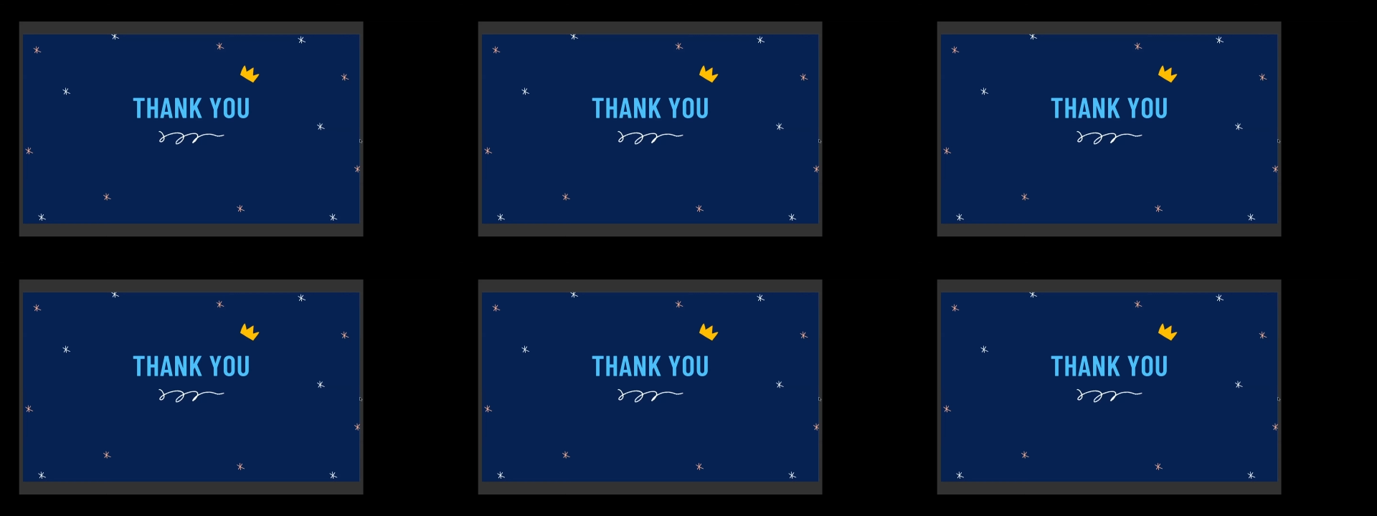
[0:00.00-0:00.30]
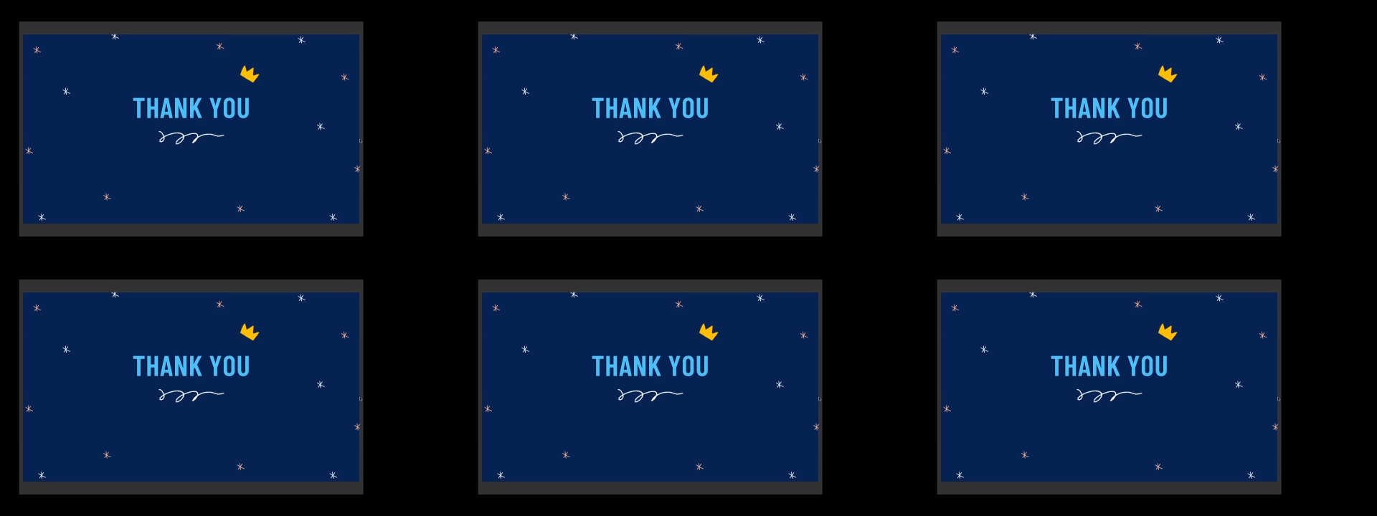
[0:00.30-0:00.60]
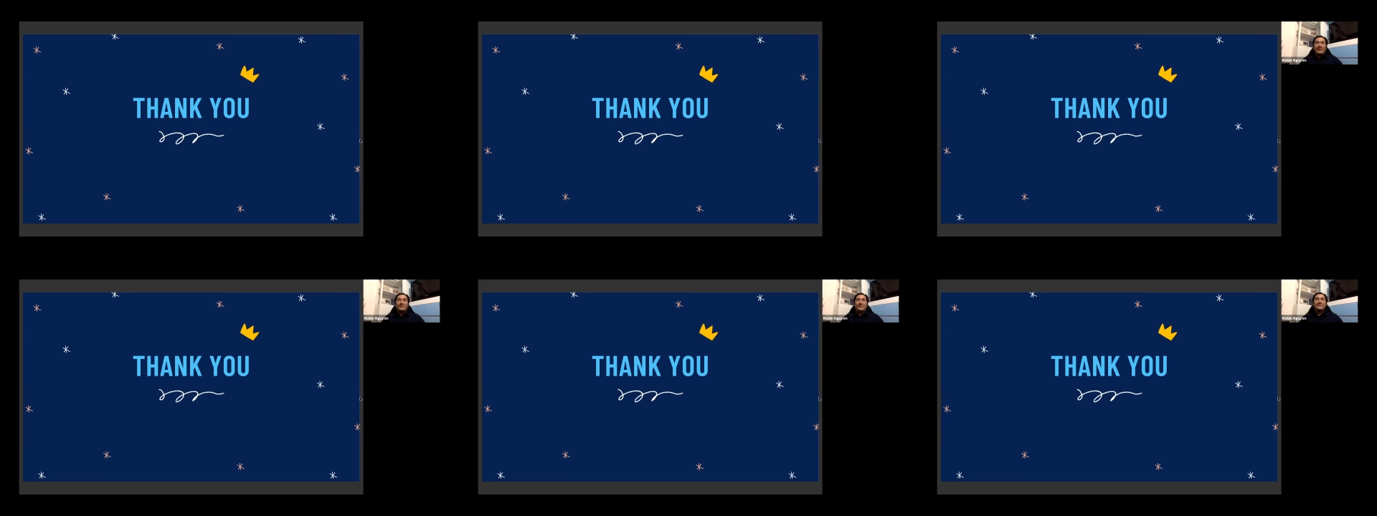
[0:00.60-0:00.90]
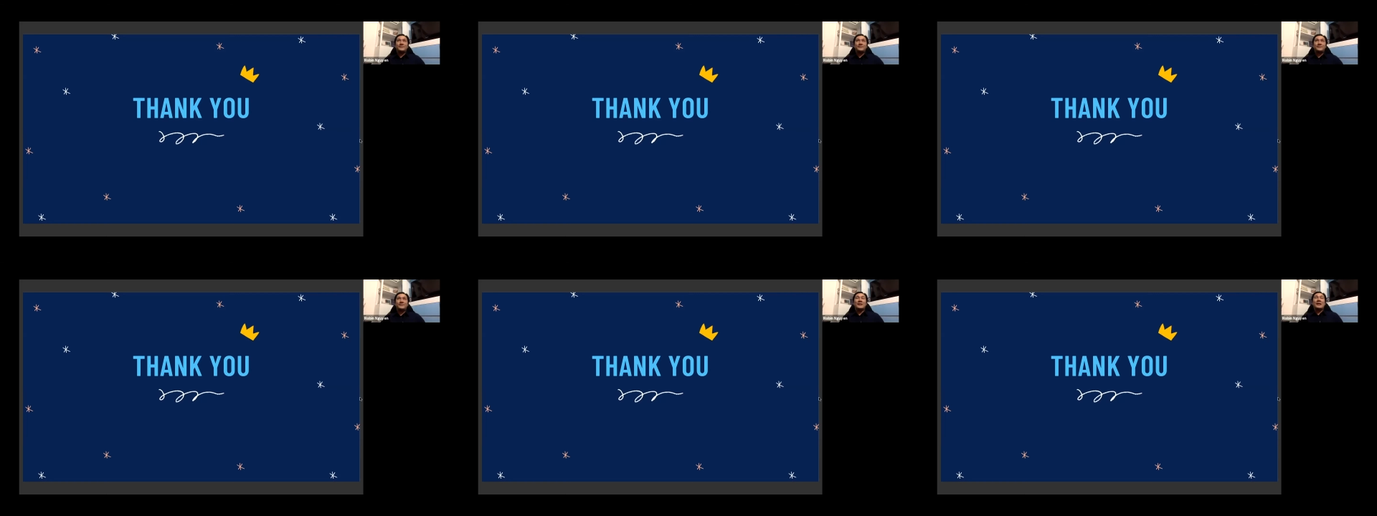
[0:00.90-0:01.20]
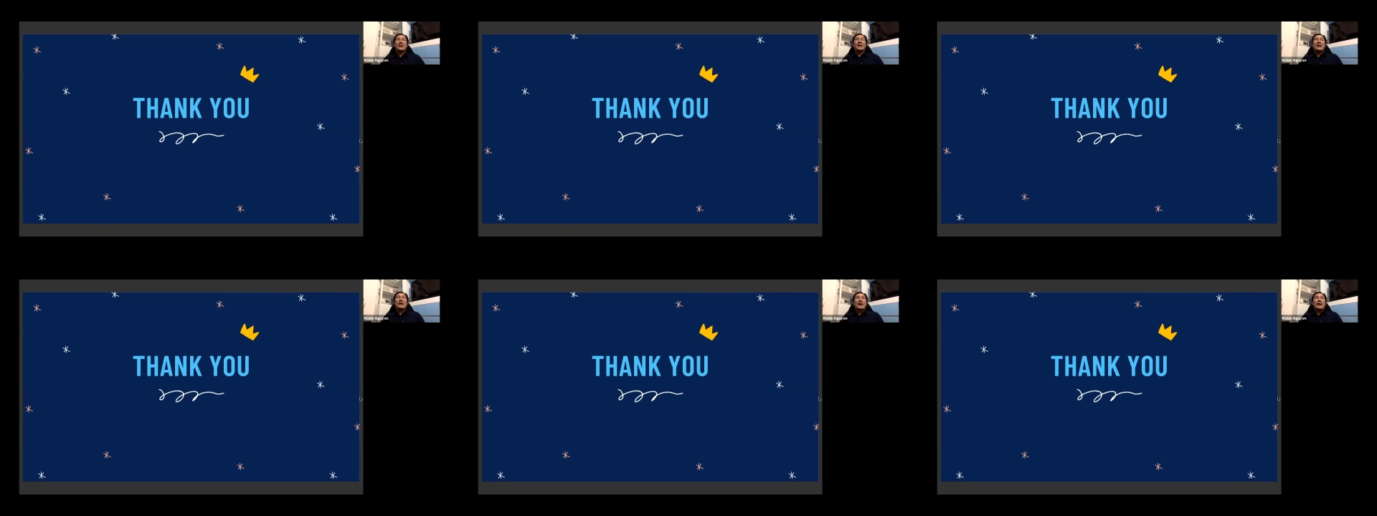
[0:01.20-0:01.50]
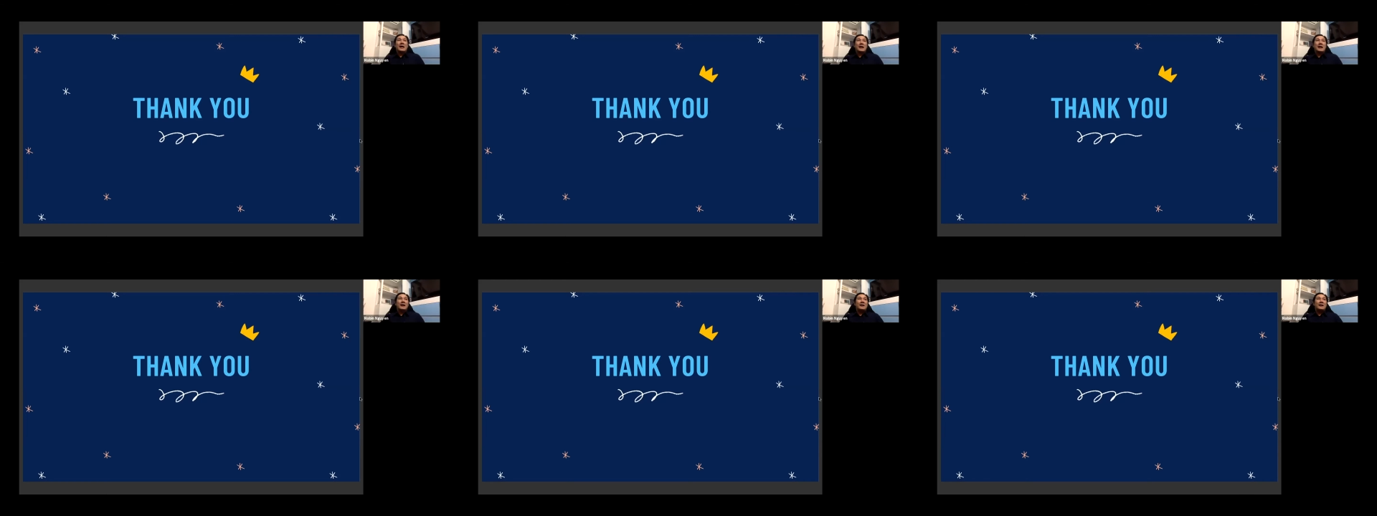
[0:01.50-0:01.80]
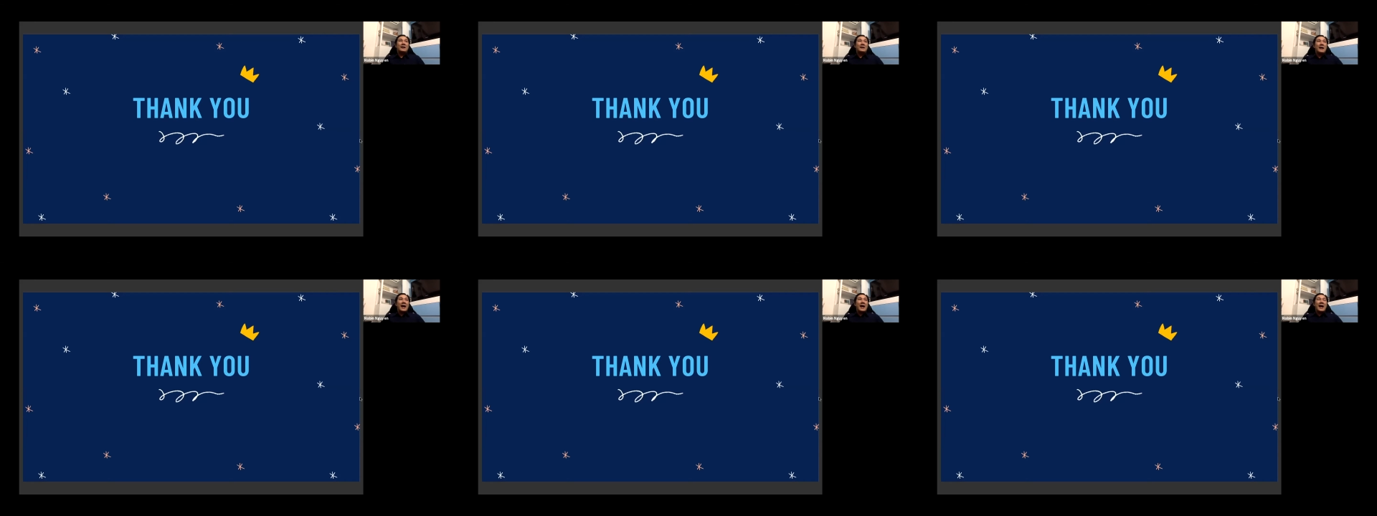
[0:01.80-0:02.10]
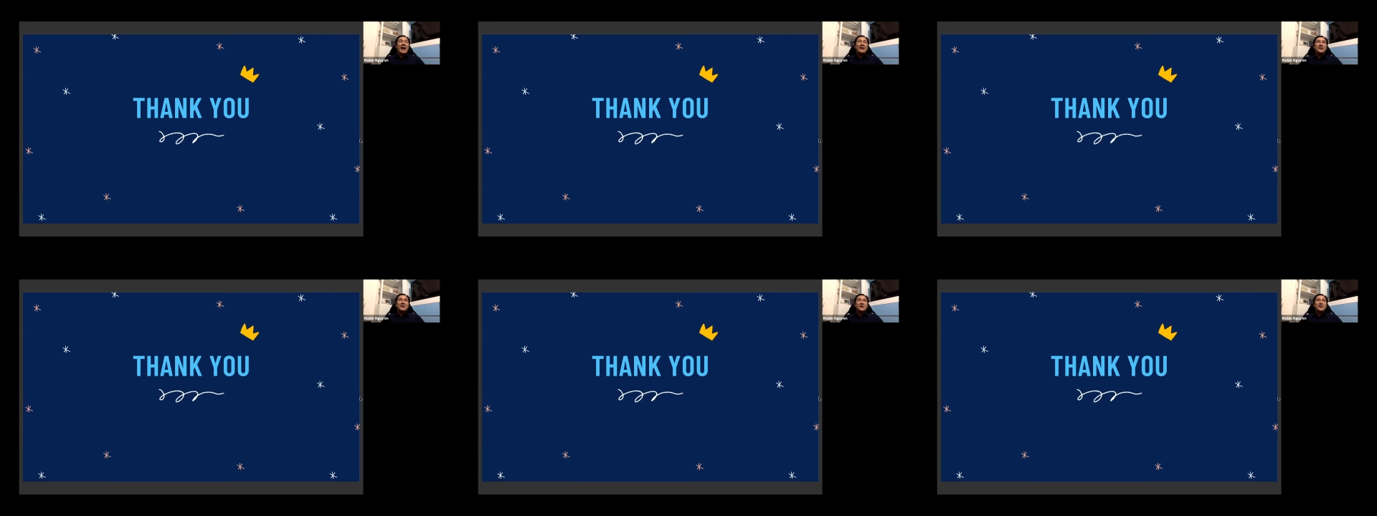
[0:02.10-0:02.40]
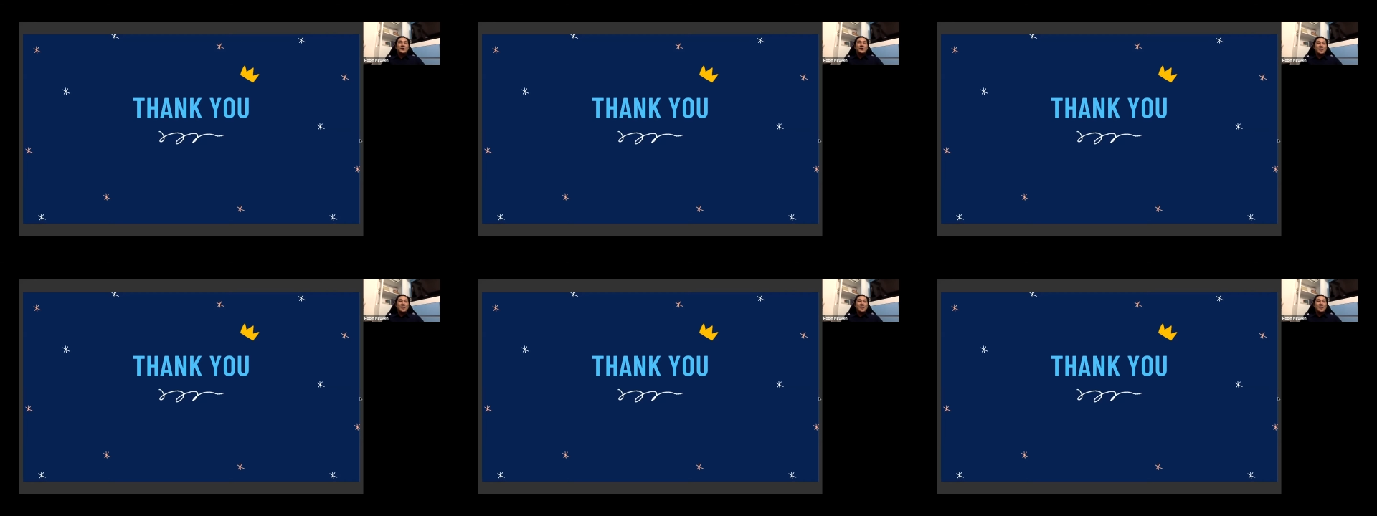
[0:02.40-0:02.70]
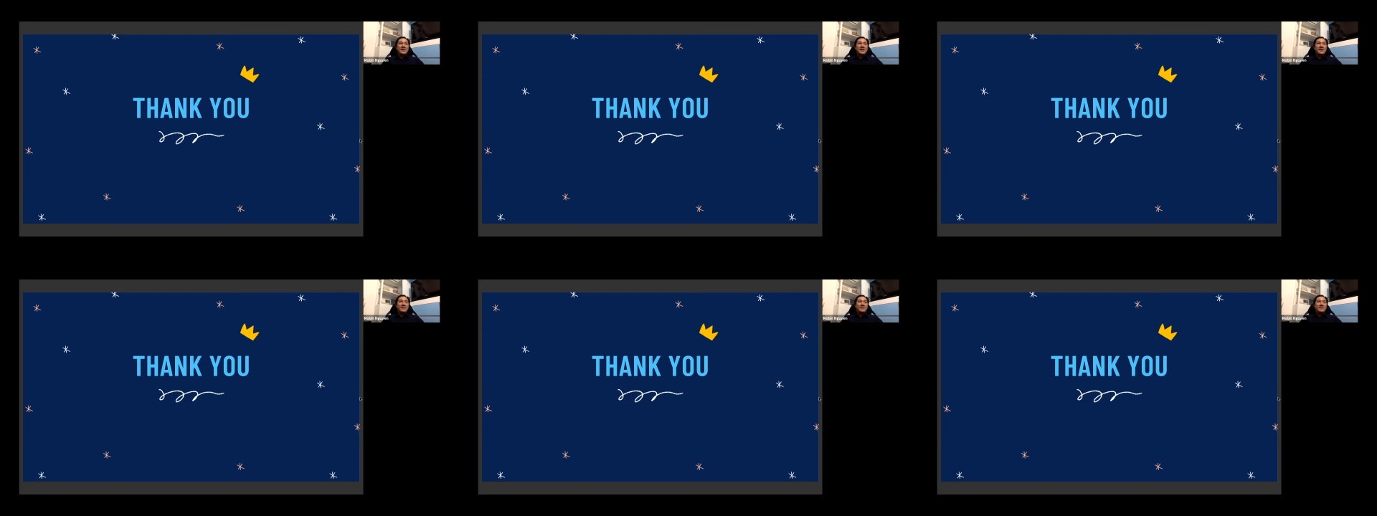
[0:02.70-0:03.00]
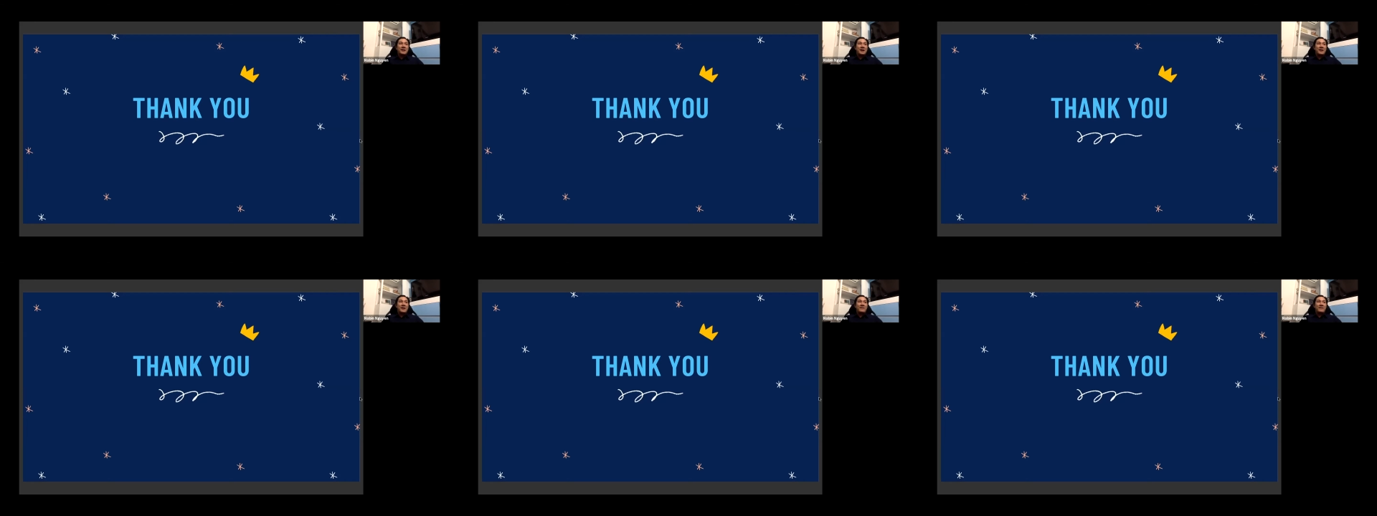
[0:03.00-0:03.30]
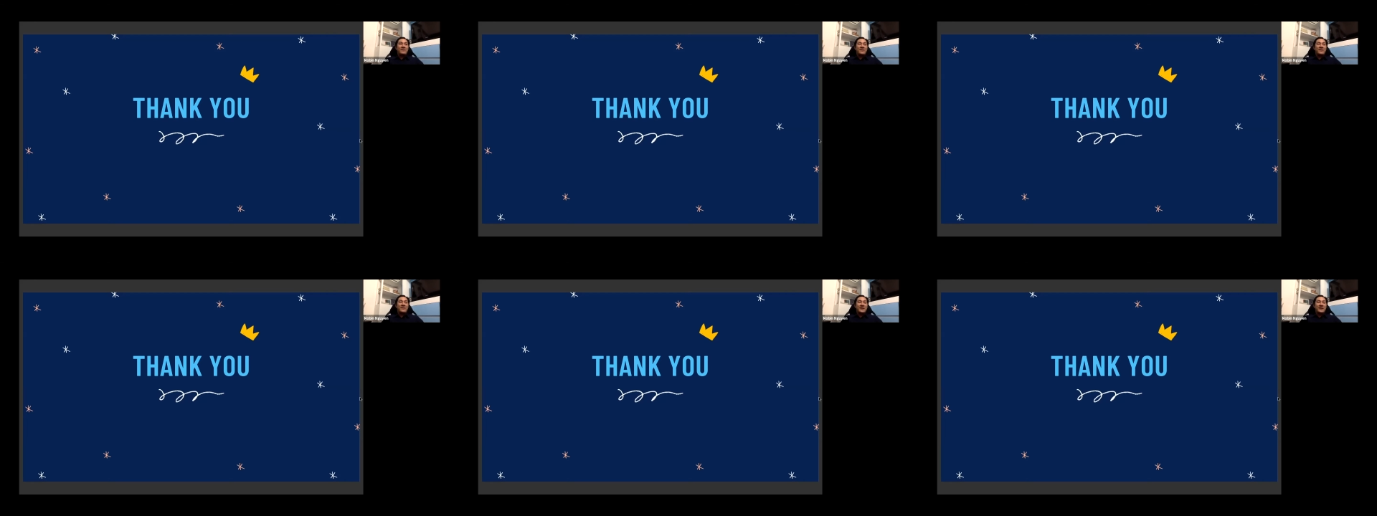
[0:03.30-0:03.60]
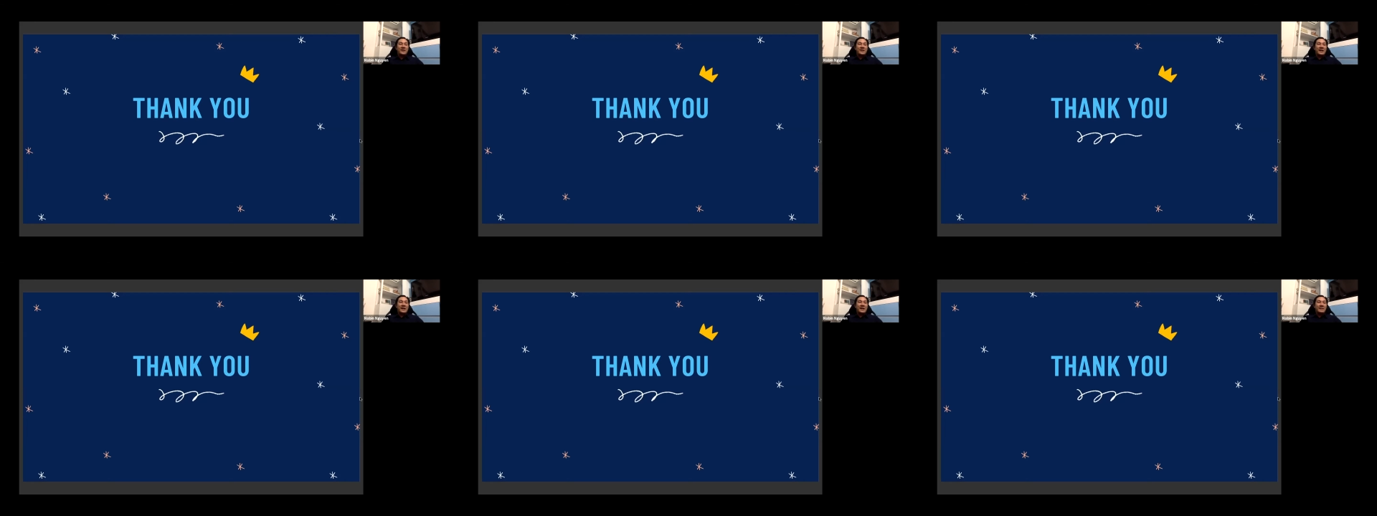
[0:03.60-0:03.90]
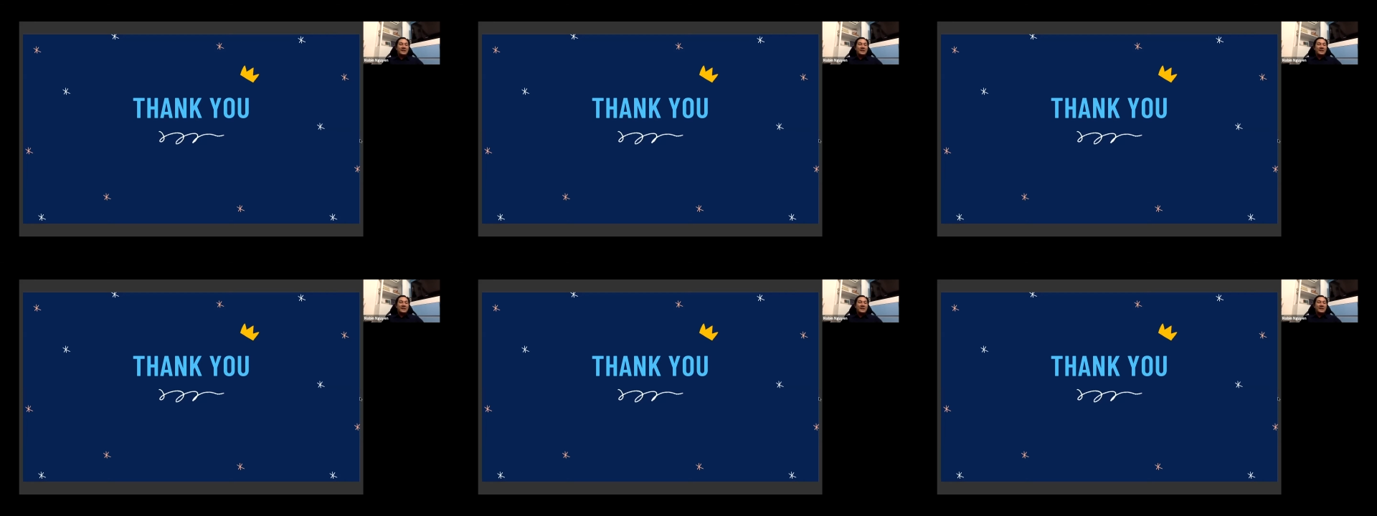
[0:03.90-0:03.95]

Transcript: No face is visible, so there are no lips to read.